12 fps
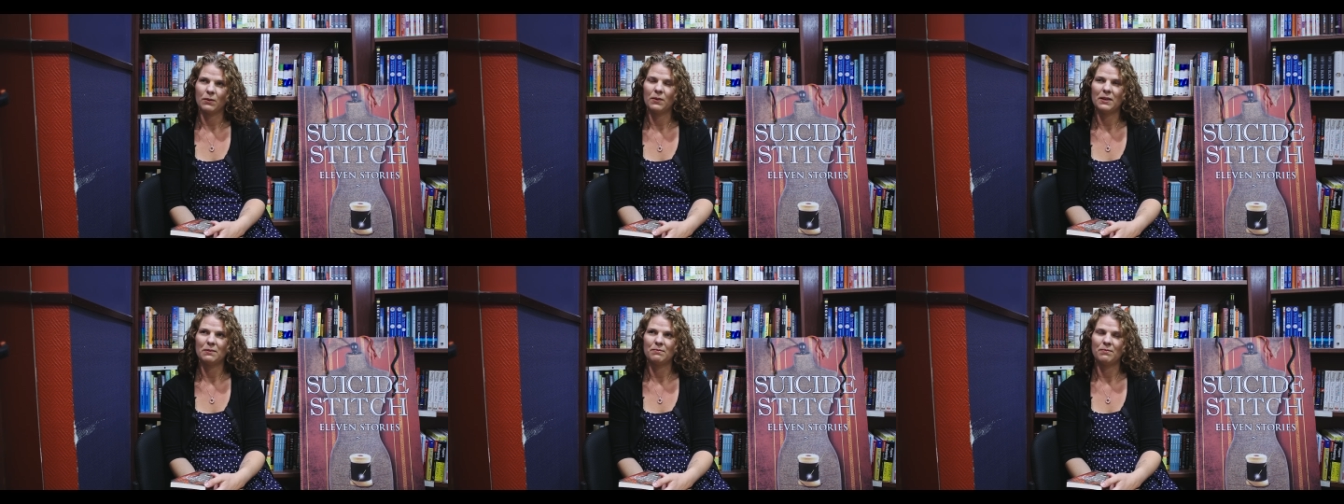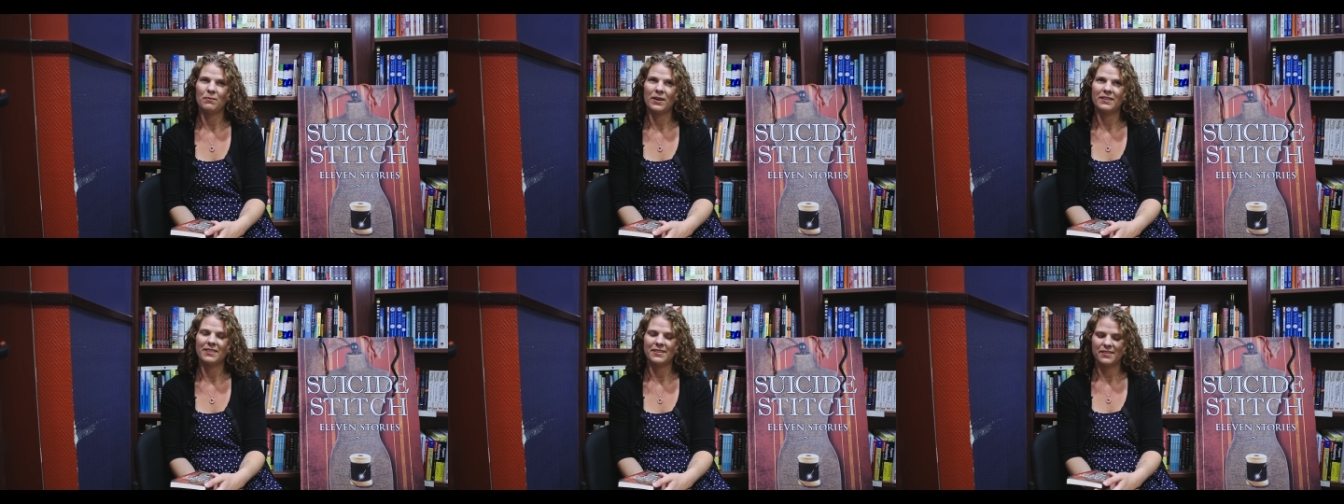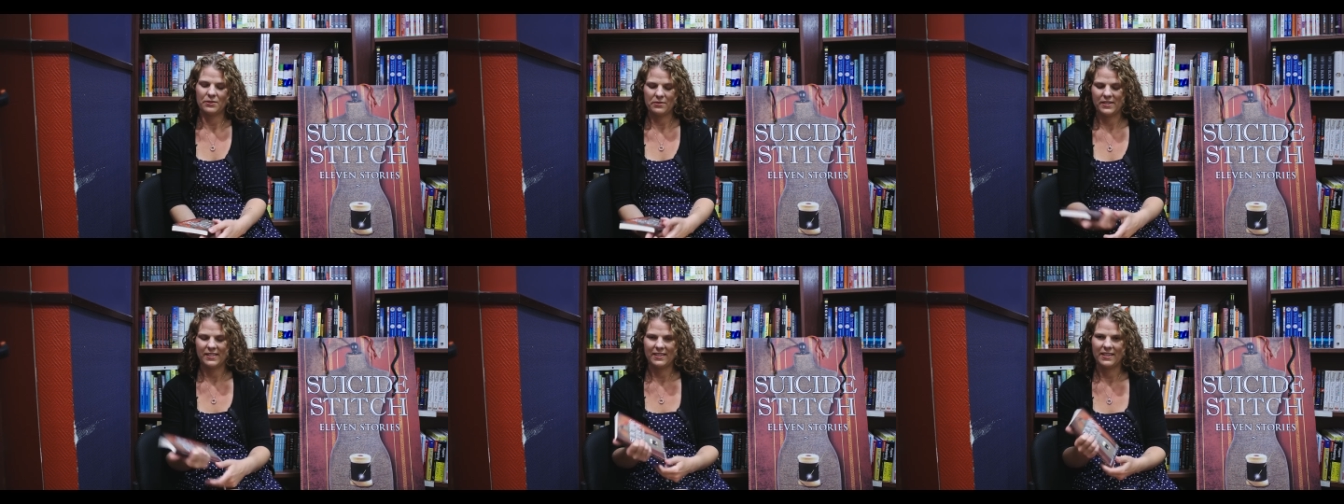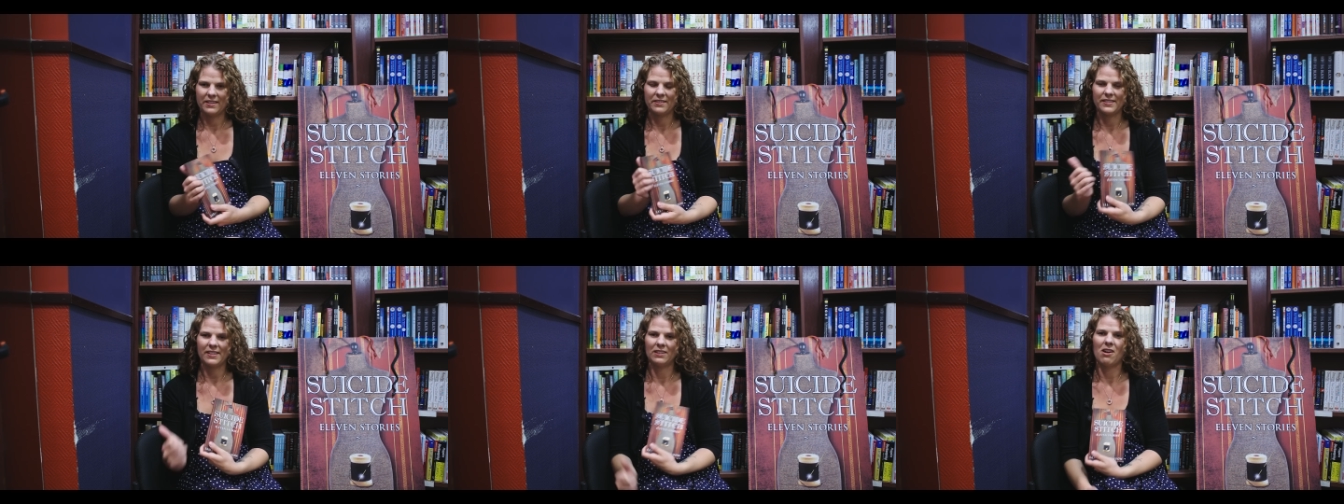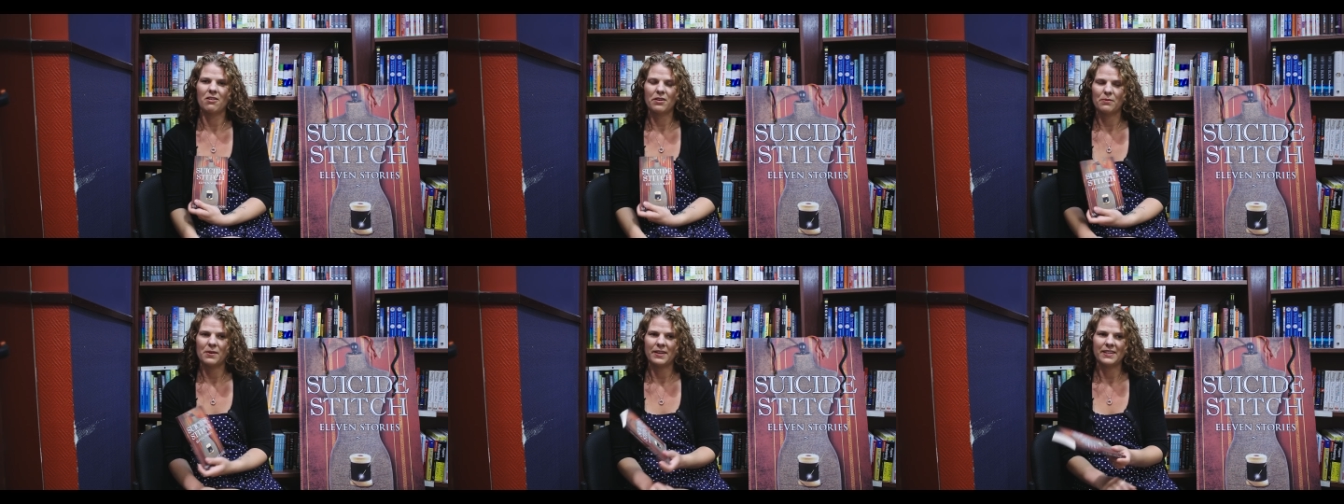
Well, one of the stories in here is a longer one.